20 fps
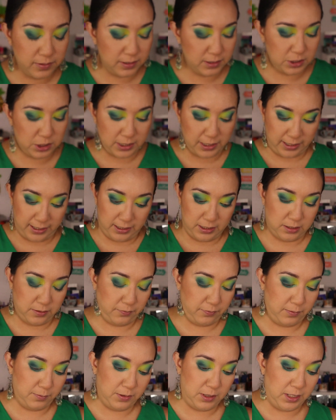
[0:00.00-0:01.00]
of the shades
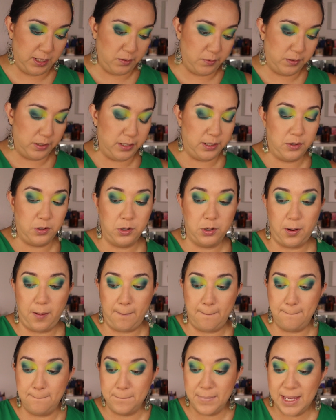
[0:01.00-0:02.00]
from Clionadh are
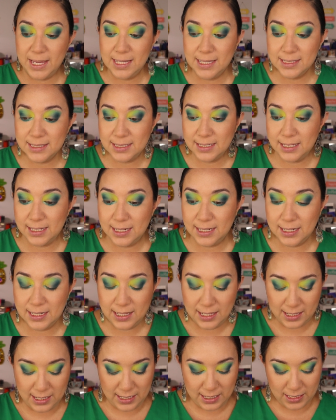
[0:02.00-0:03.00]
amazing.
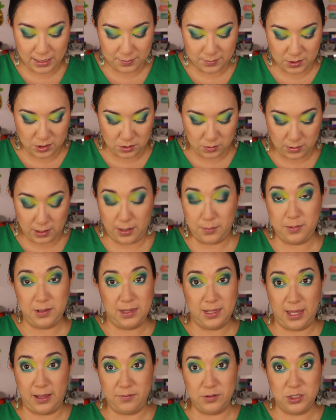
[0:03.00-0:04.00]
And I'm so happy
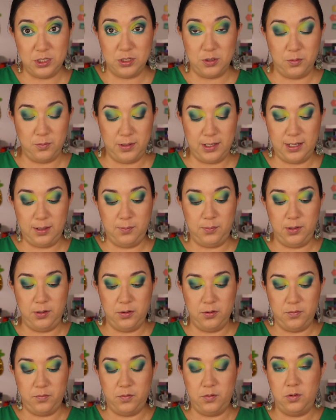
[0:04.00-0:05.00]
they have so many
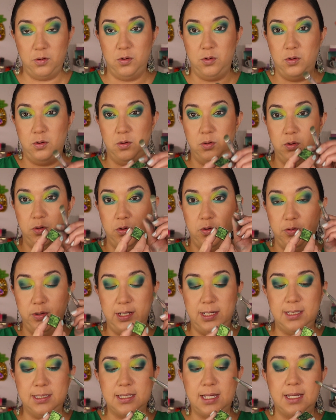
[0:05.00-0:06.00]
beautiful
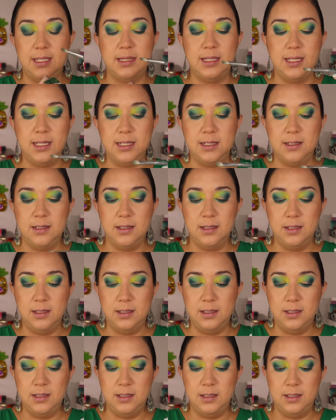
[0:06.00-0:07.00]
greens. I think
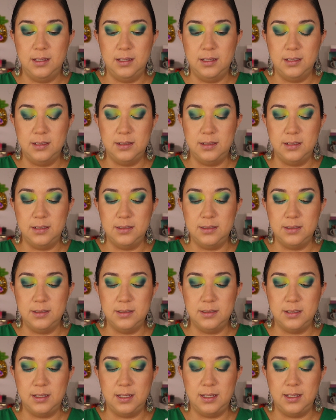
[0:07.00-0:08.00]
this
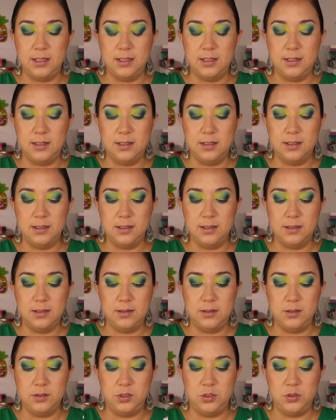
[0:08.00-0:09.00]
is in
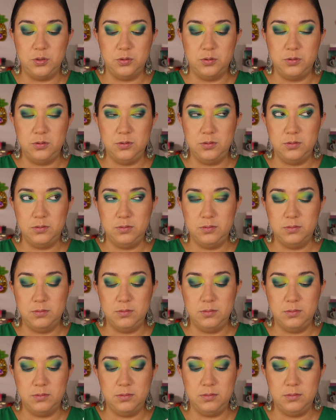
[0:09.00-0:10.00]
the Jewel
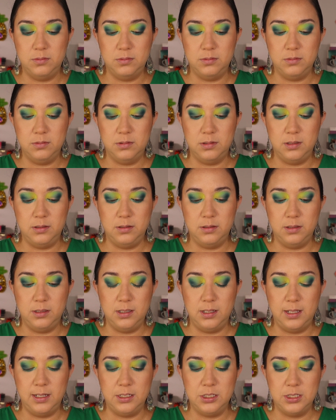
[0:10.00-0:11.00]

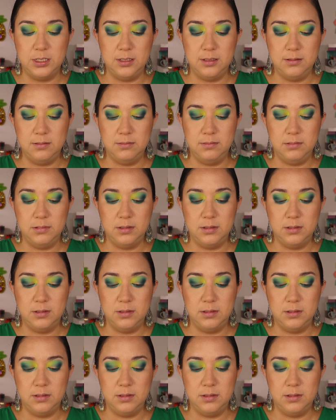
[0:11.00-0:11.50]
collection.